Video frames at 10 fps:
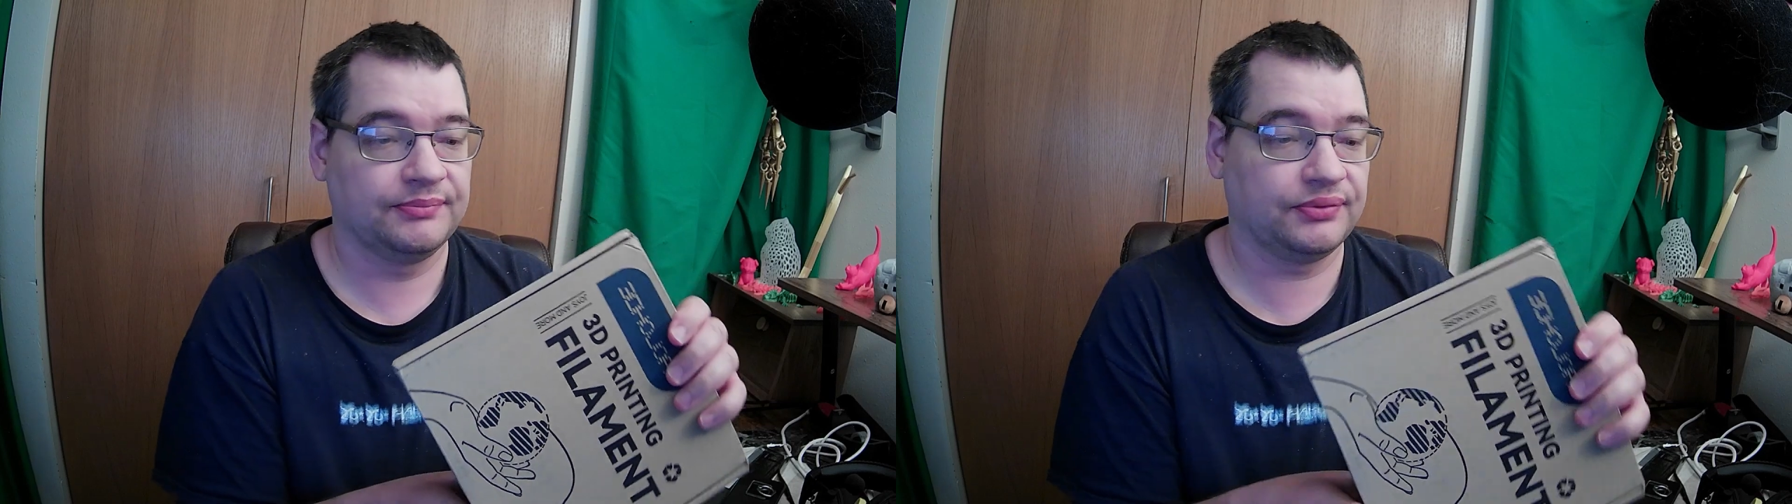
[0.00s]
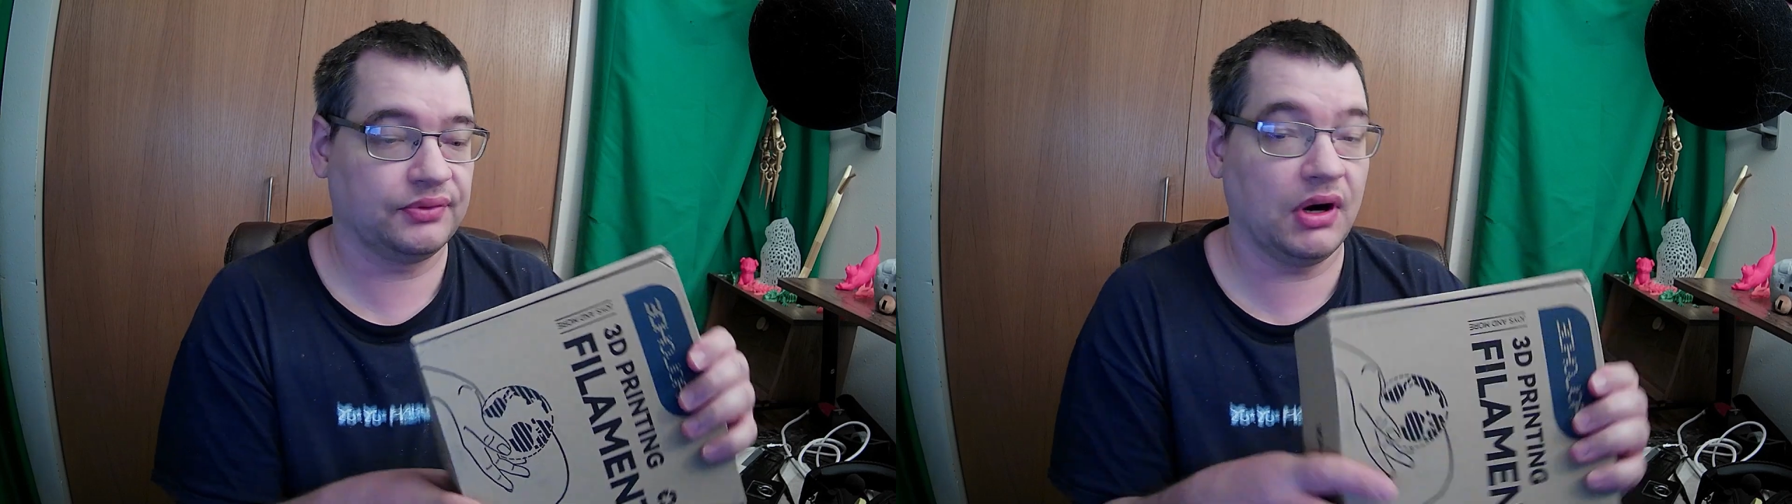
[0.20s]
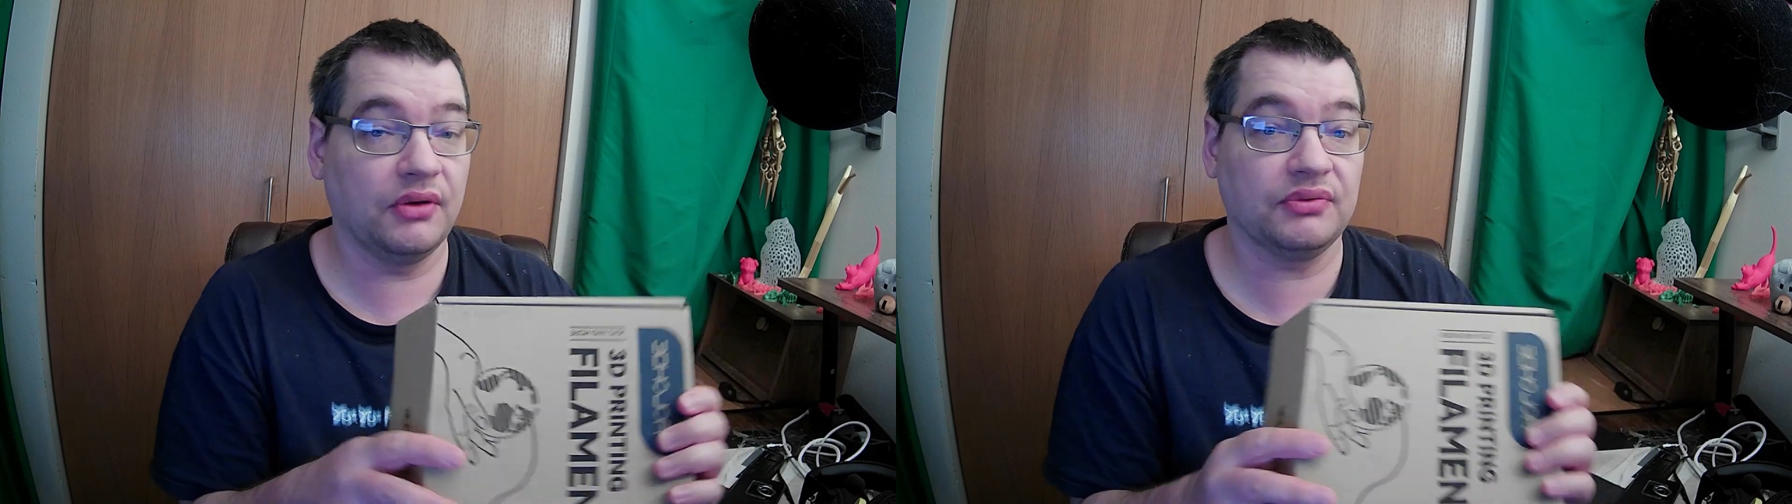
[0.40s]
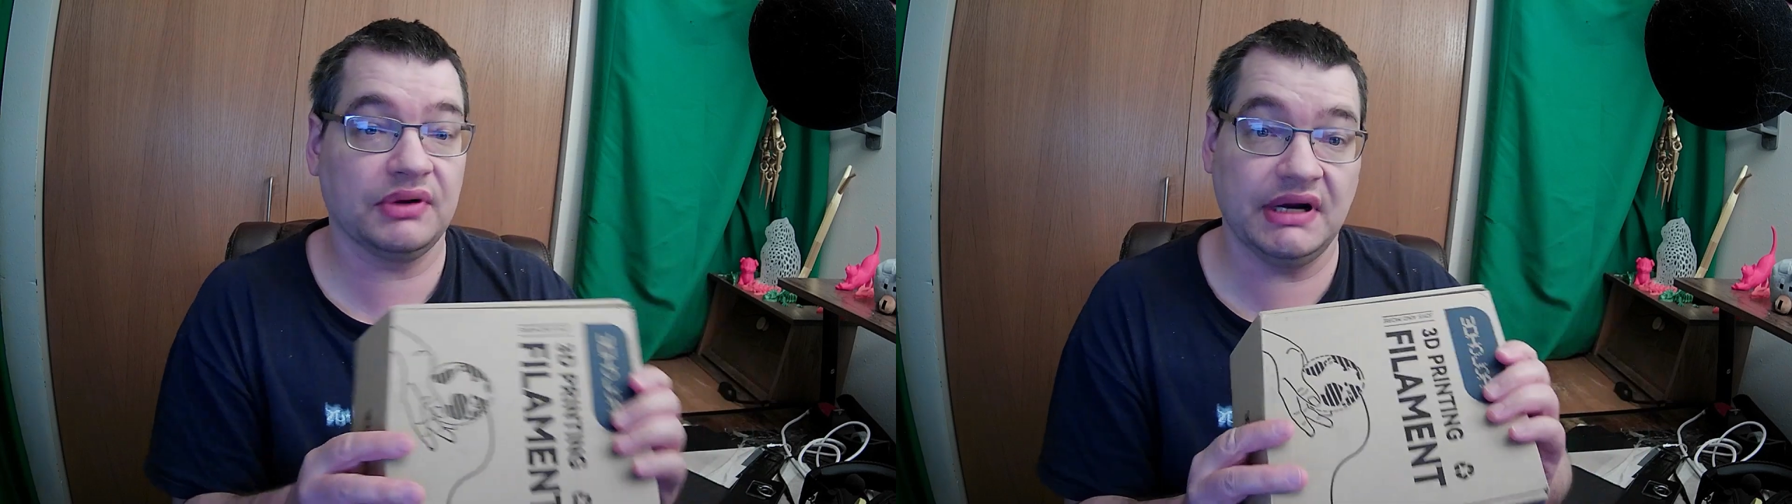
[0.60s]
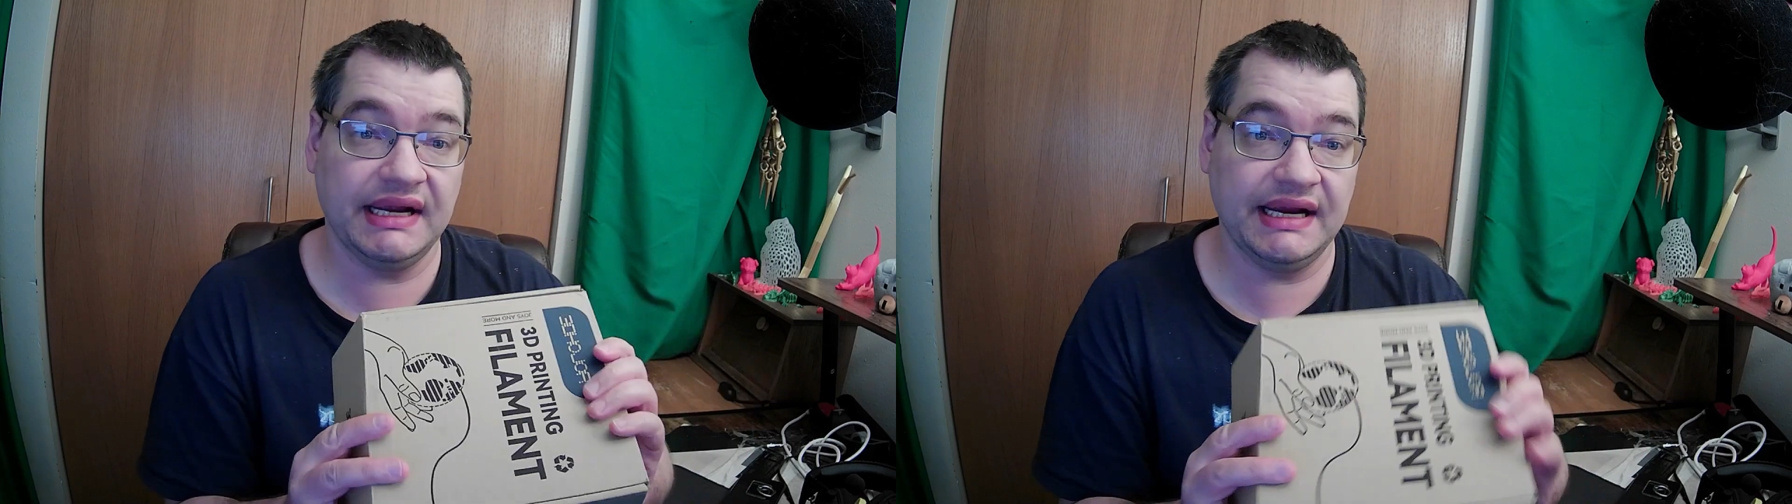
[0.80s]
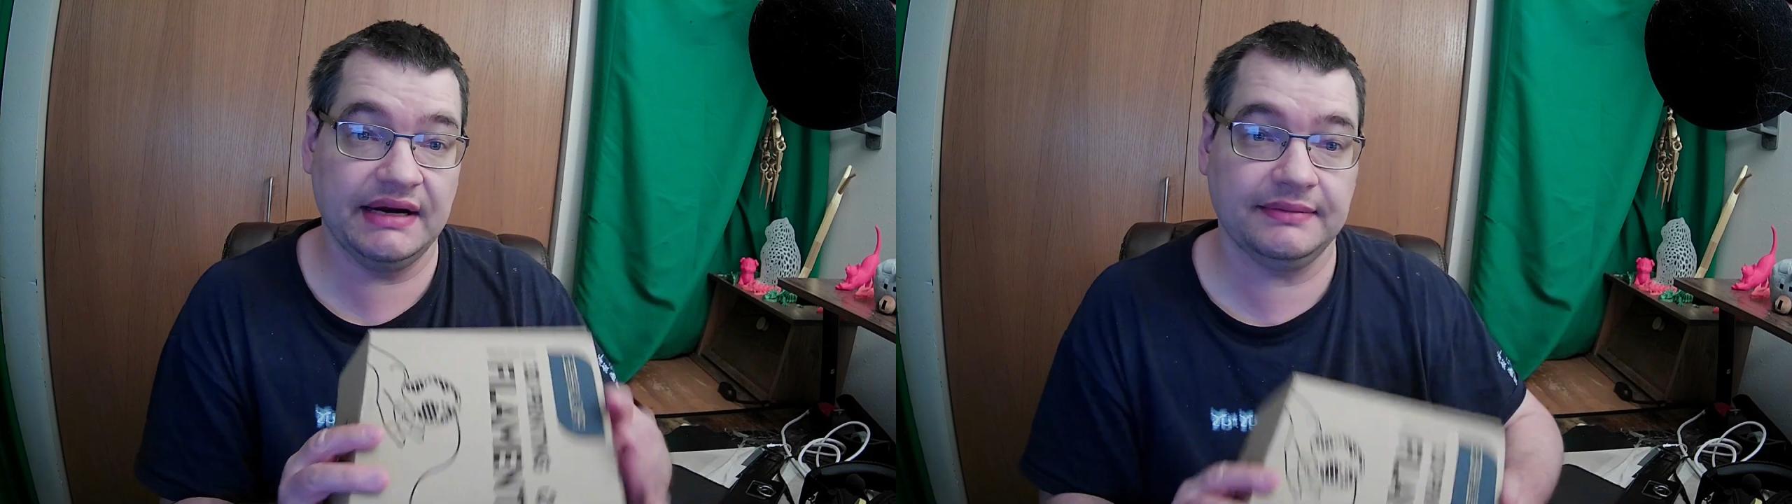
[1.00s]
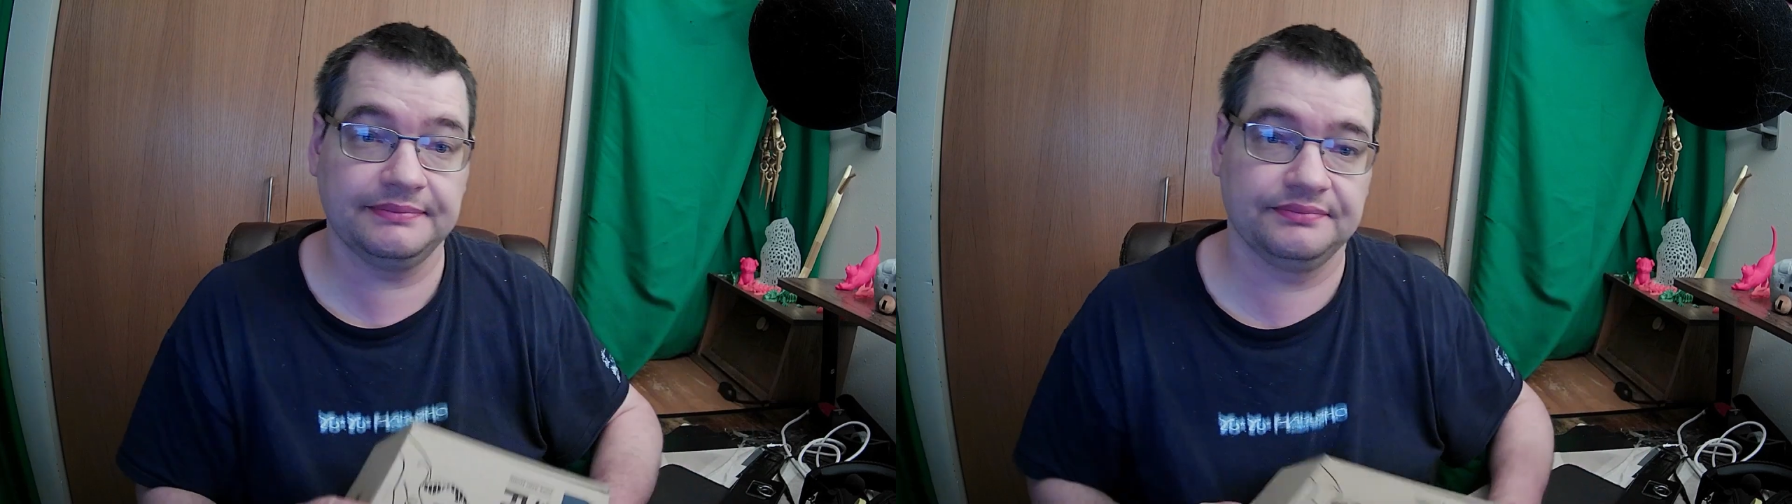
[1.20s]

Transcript: Pro right here.